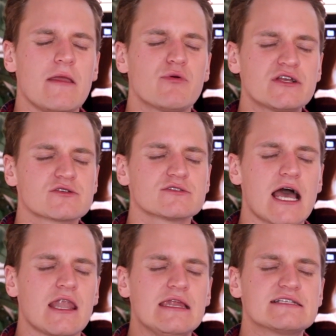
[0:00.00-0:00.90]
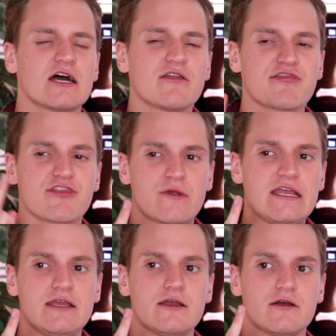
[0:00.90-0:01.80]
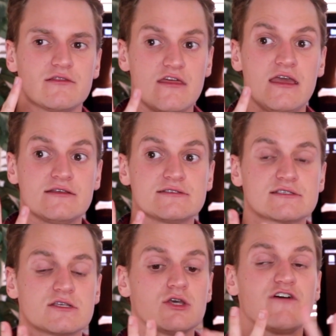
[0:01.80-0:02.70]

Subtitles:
In Britain's Got Talent, it's kind of three things.